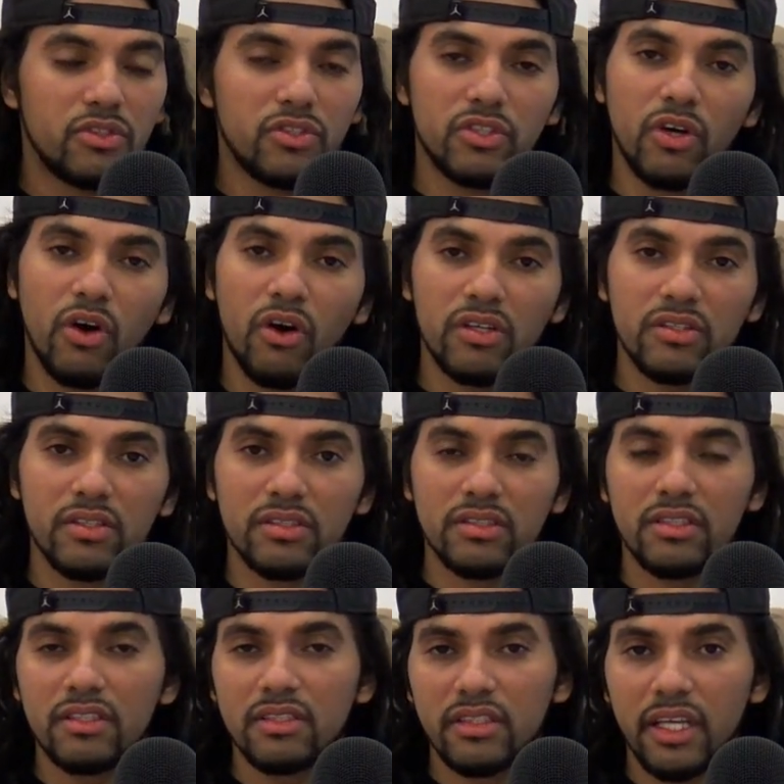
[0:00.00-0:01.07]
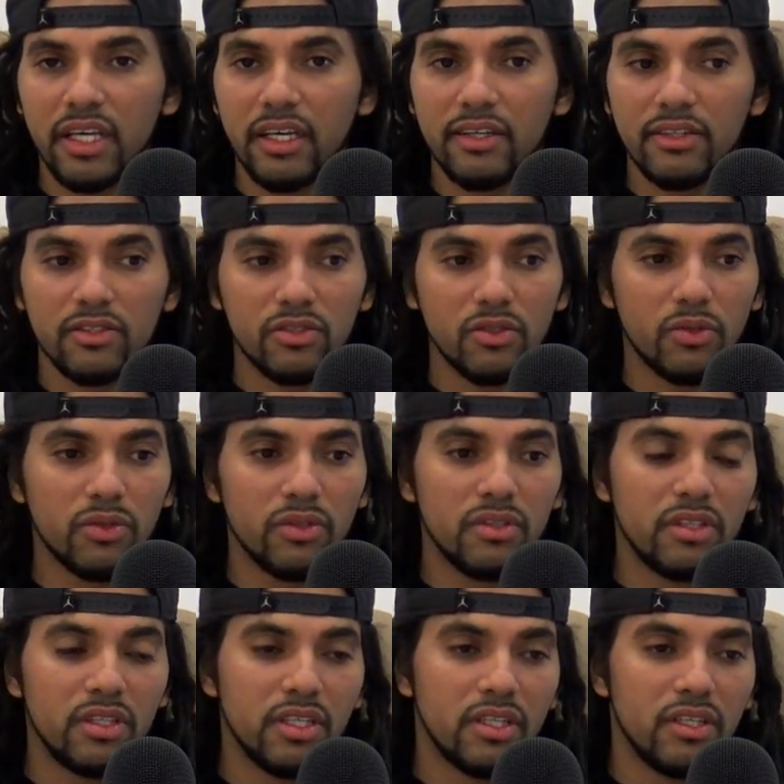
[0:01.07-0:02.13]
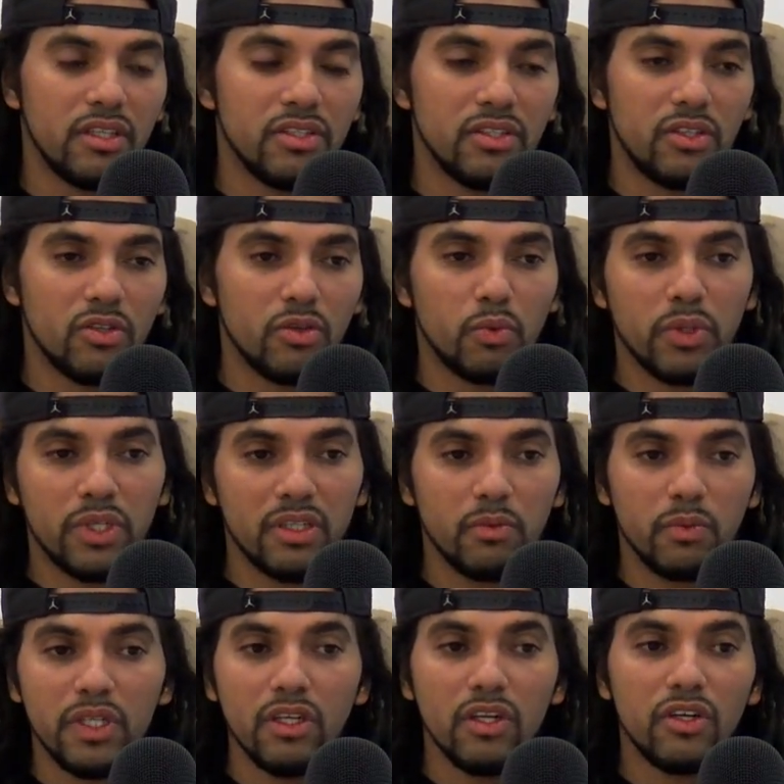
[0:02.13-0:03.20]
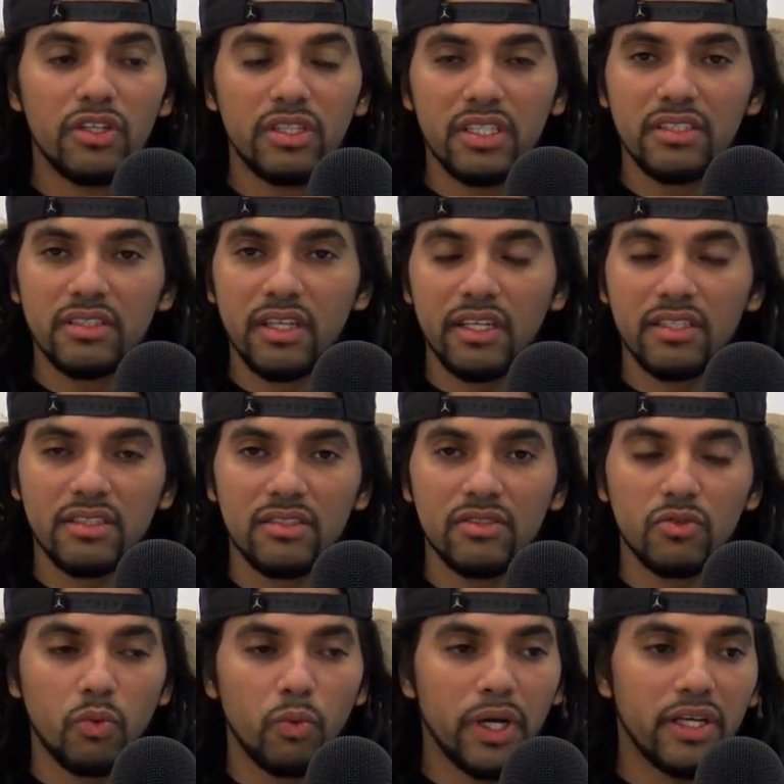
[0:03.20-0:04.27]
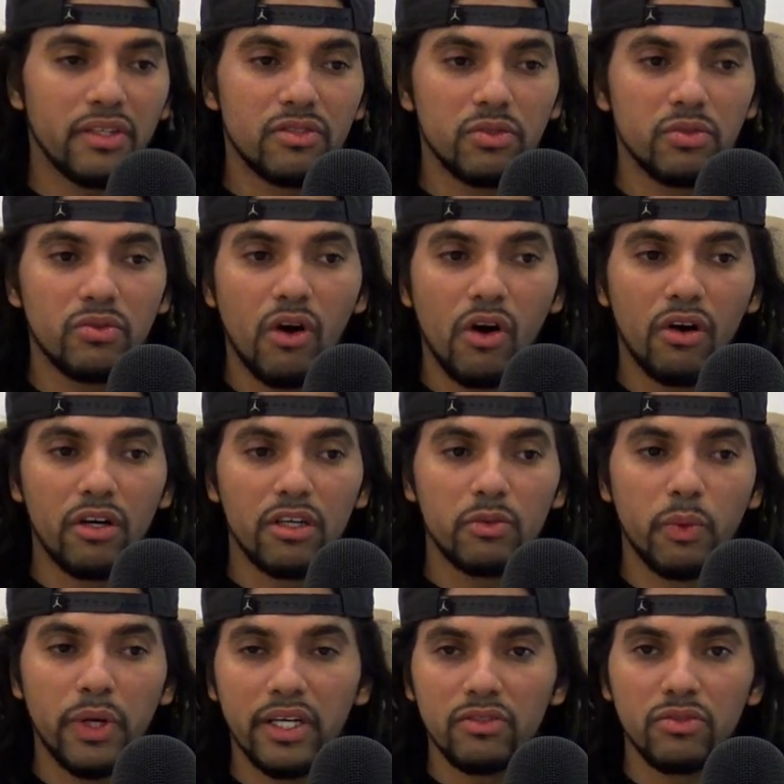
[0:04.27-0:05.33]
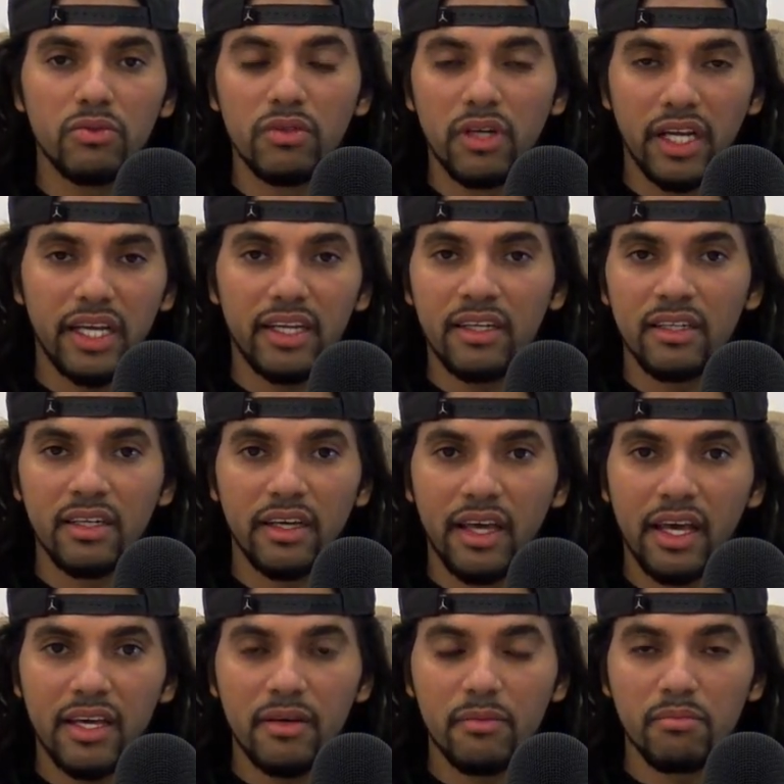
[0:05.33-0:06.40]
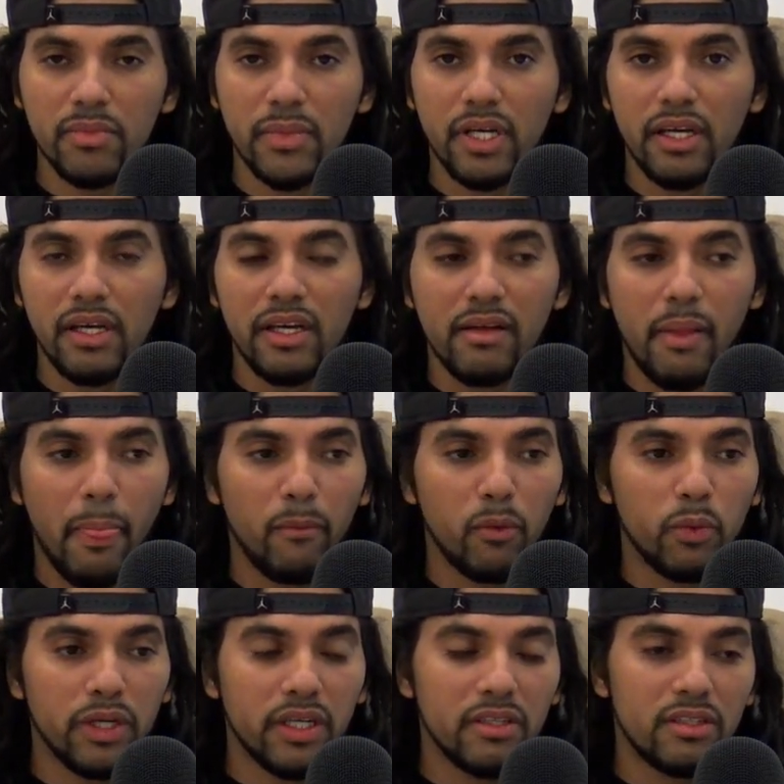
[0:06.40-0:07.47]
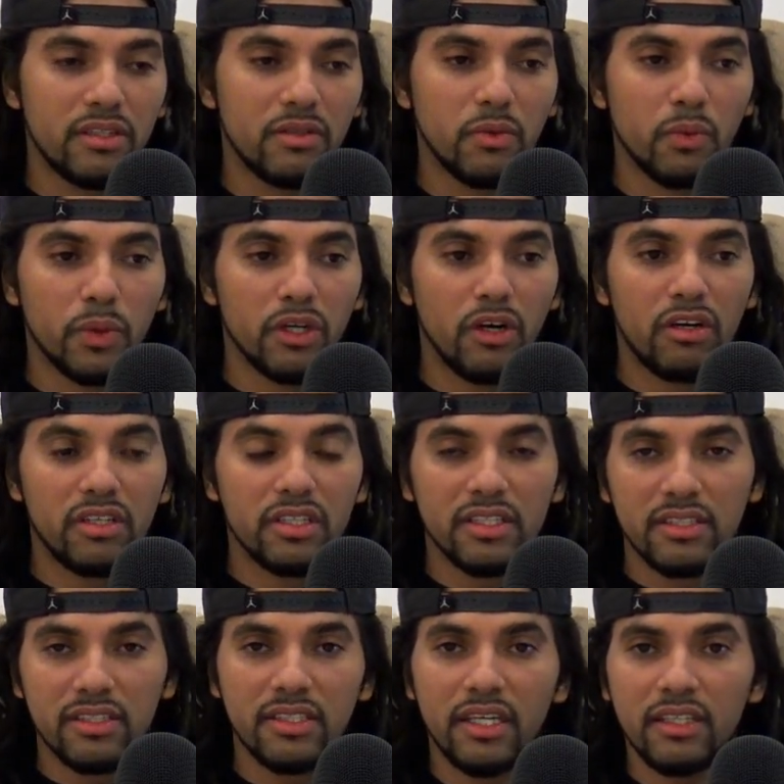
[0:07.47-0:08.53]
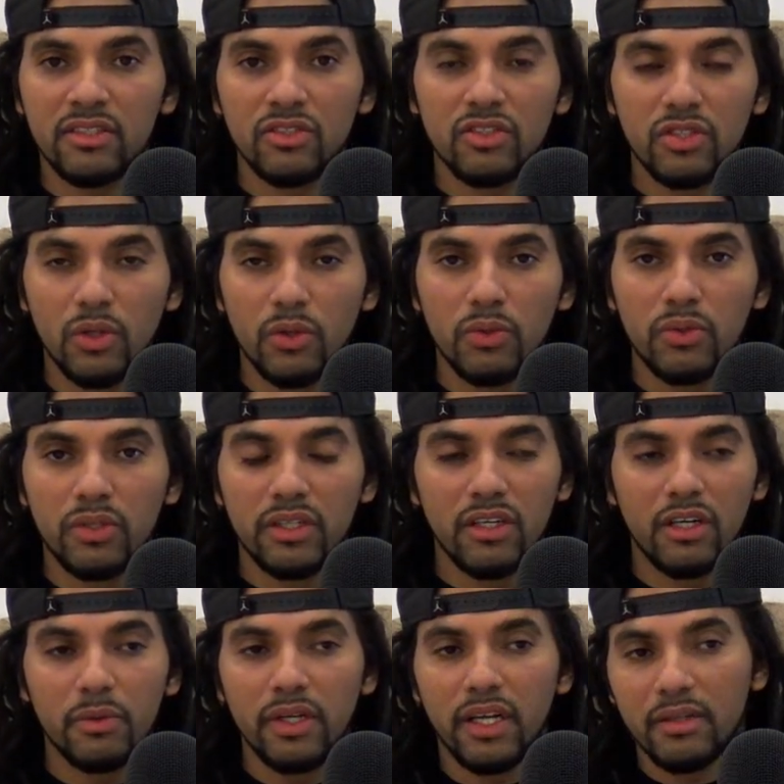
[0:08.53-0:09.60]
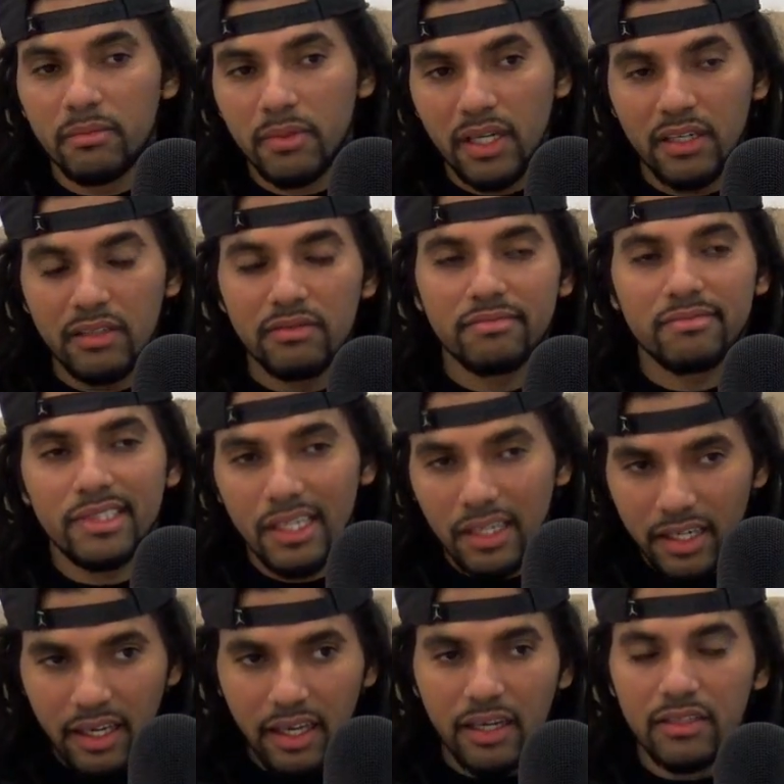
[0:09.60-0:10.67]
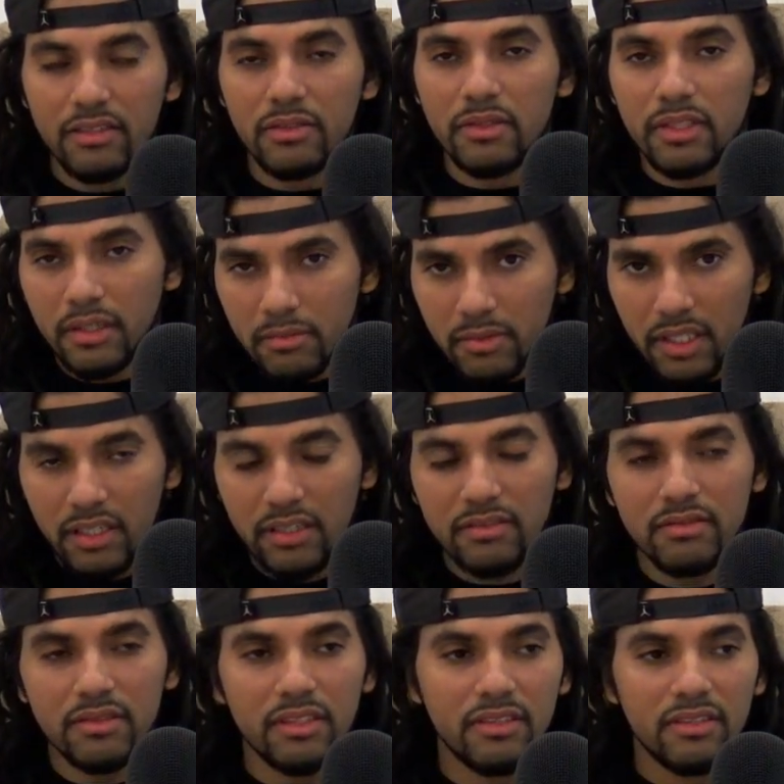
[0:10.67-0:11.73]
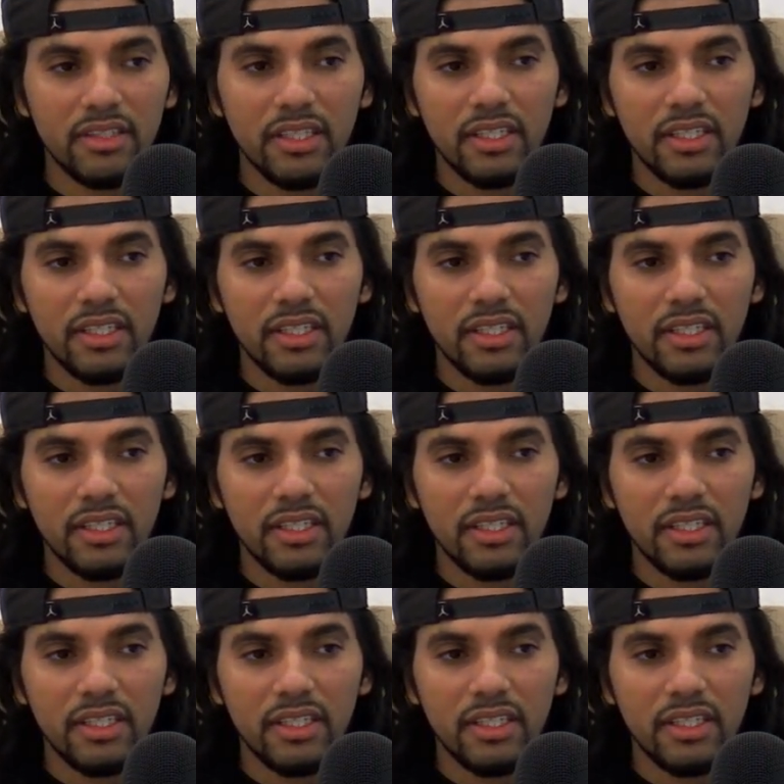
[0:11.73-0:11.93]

taught us these things, or we learned these lessons way too hard, way too late in the game, where we're already set in stone, and now we're like, man, I can't do that, man.